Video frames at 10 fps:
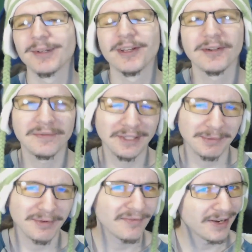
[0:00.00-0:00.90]
will
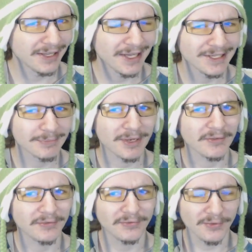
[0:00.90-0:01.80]
hopefully be finalized
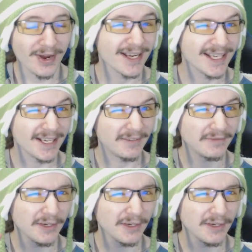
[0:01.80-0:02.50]
by Friday.